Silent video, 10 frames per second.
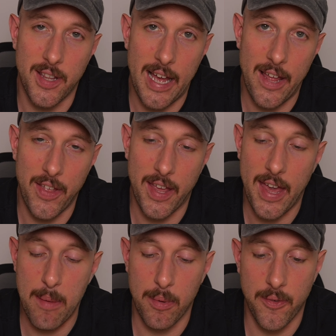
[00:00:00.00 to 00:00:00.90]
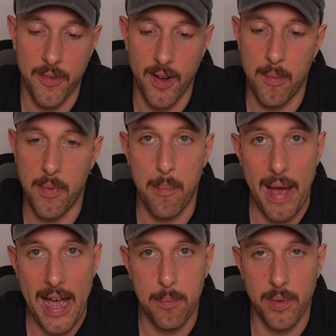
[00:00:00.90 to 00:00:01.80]
that the cable from the
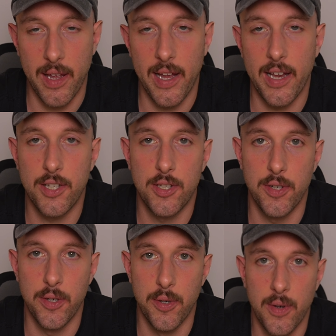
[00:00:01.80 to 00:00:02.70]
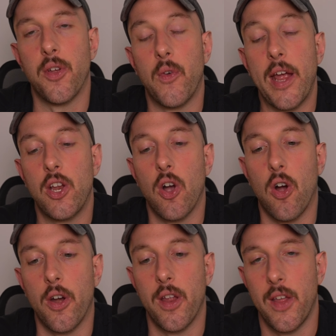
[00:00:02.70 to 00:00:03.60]
back plane to the RAID
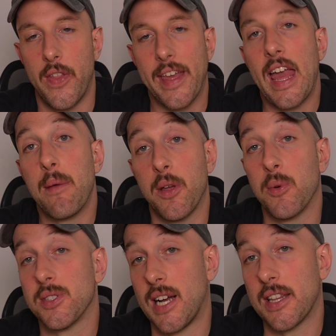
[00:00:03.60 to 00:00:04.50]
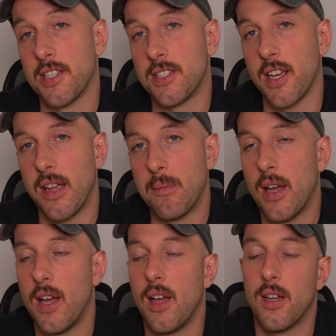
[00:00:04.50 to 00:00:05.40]
card, the cabling was not the same.
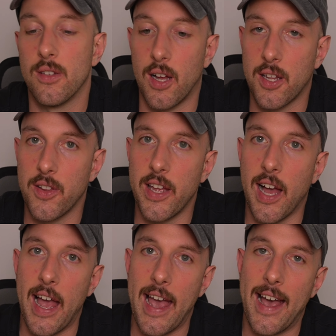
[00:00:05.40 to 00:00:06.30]
Luckily, I